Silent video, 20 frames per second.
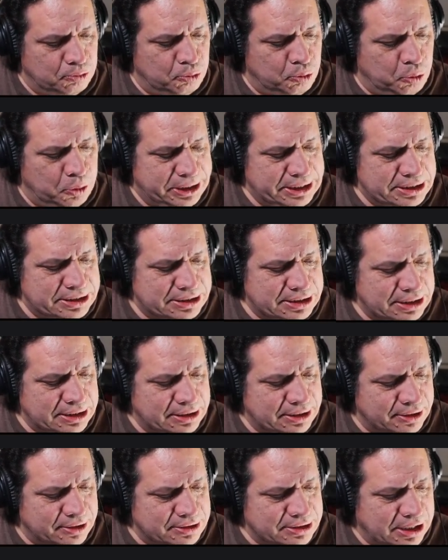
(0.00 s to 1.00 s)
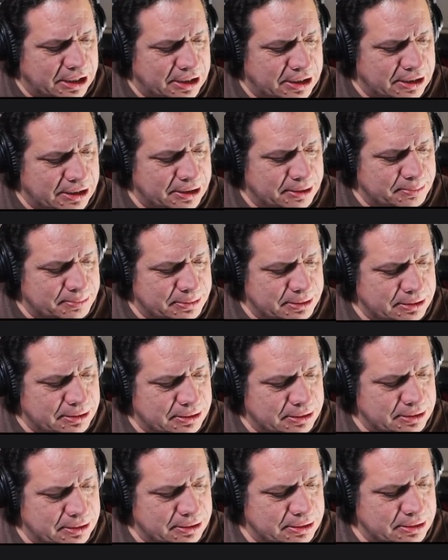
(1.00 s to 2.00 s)
wasting their time
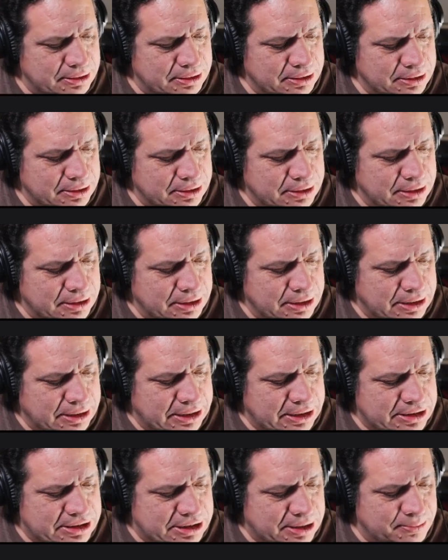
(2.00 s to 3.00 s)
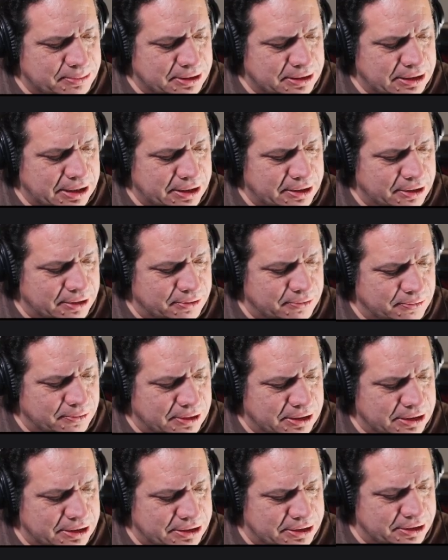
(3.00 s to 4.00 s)
is something they don't
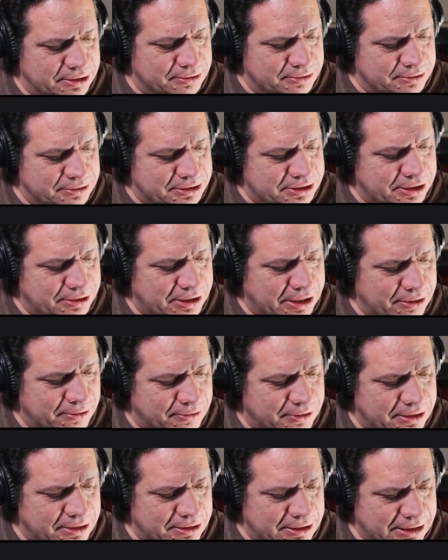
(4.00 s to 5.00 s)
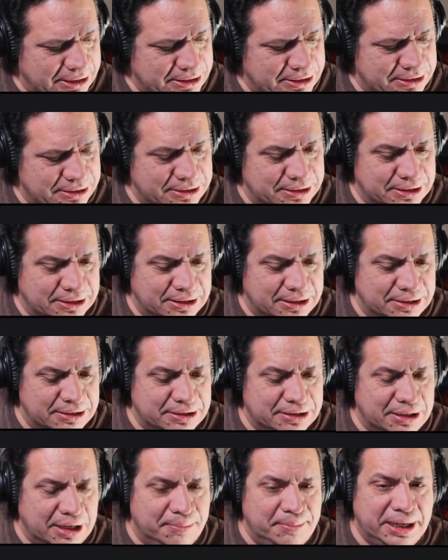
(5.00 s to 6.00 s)
want to do. So they don't want to, like,
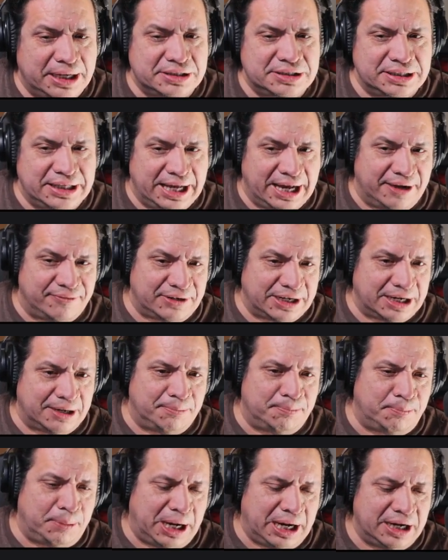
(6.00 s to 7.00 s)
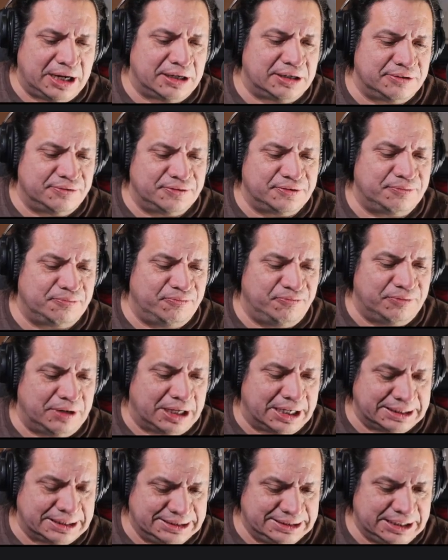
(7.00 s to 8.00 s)
imagine they have like a pile of
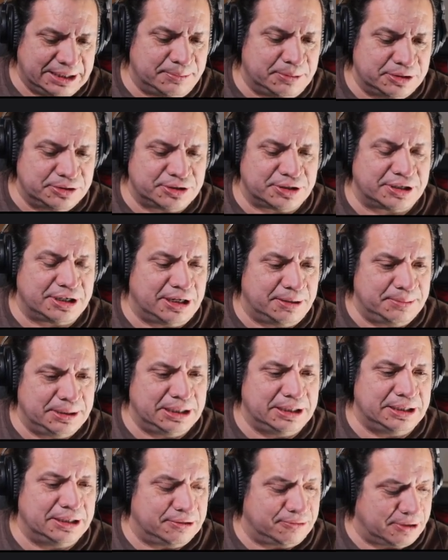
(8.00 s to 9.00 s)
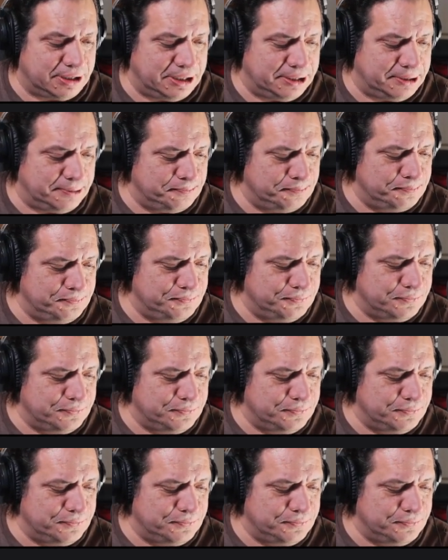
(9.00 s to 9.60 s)
like demos are coming in, right?